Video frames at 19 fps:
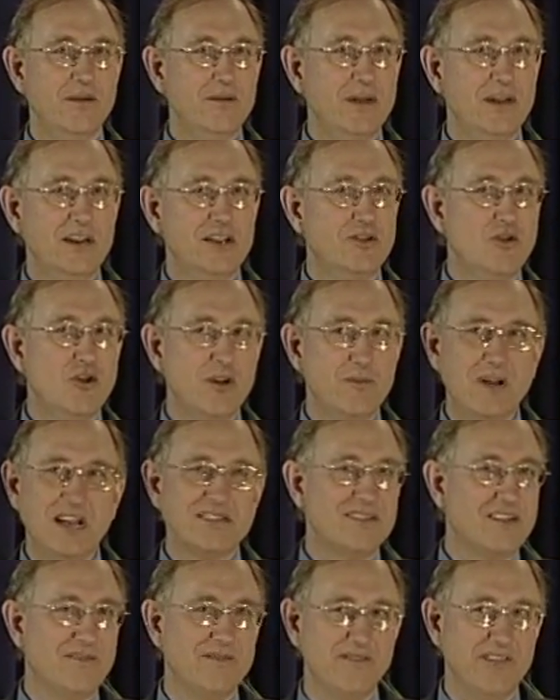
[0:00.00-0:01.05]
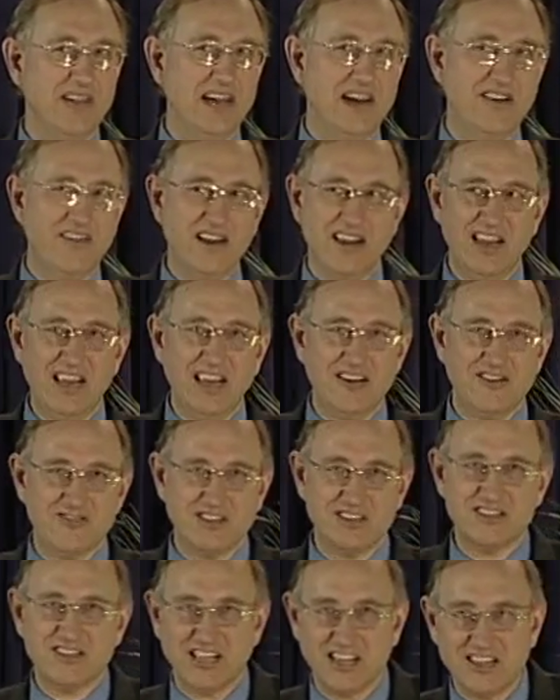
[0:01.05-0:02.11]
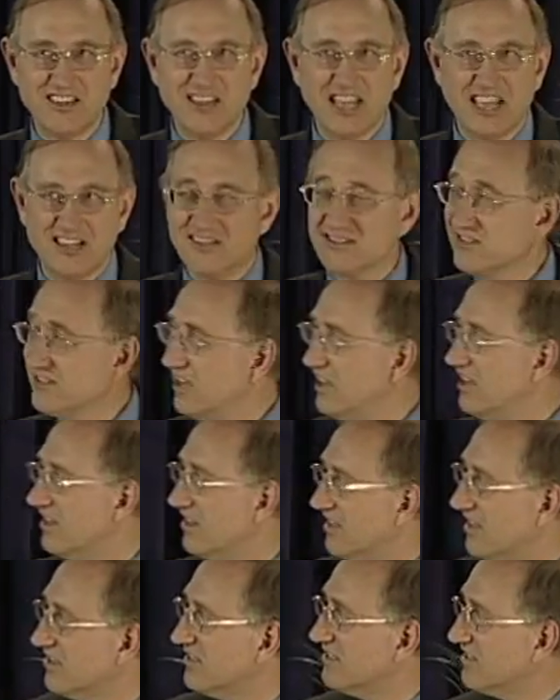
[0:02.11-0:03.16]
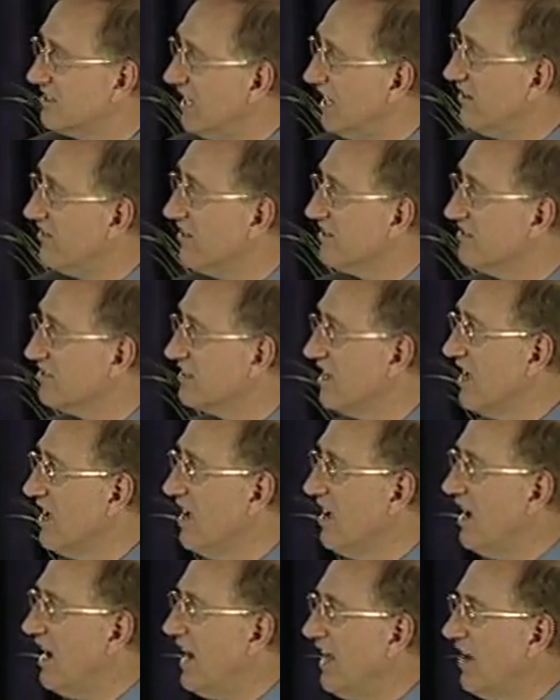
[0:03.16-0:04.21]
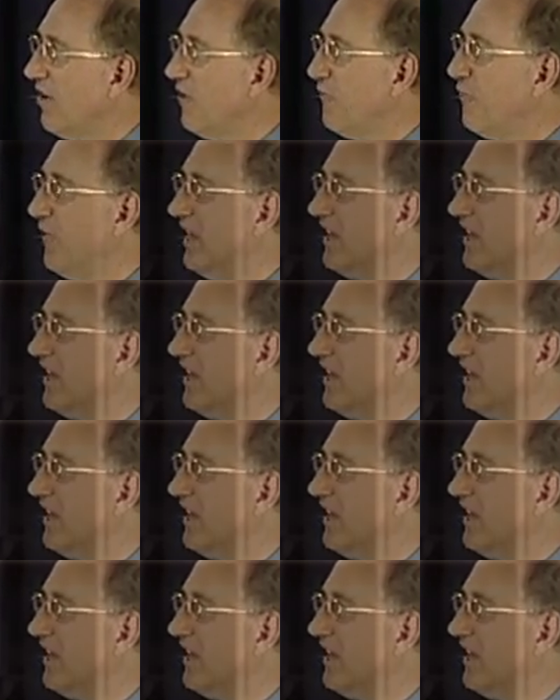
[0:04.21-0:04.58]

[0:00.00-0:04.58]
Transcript: We're going to talk about some very interesting things in this series. Adolf